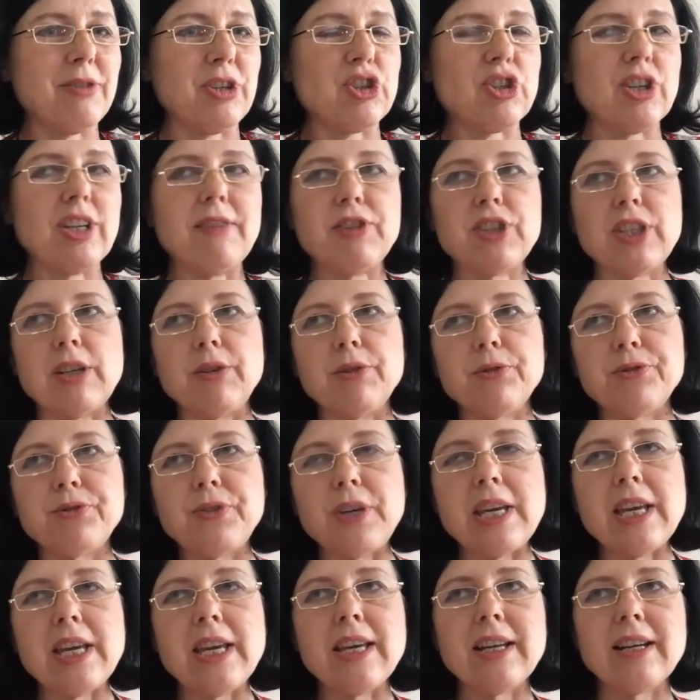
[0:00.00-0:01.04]
lives in
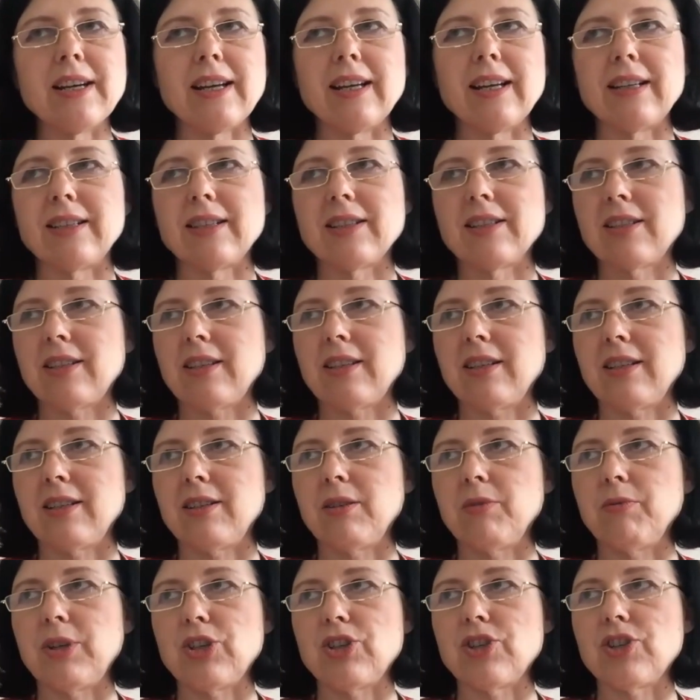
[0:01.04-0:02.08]
fear and
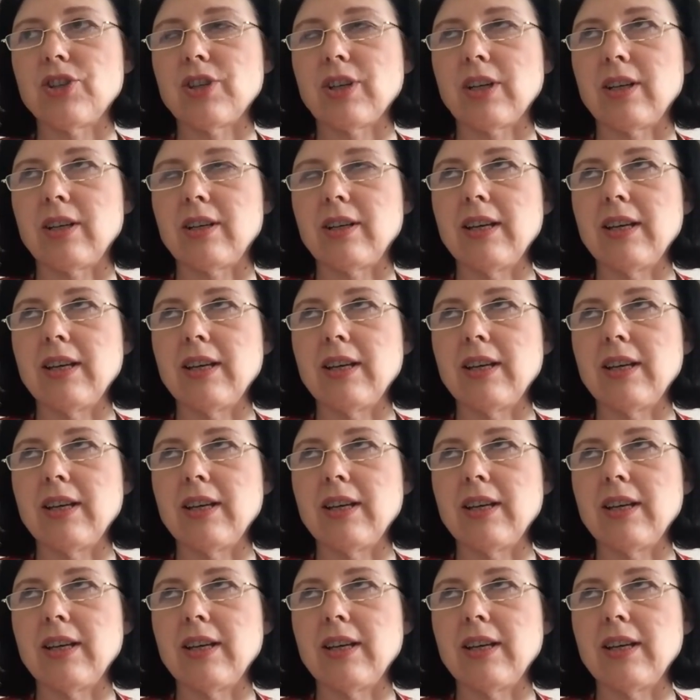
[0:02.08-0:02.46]
which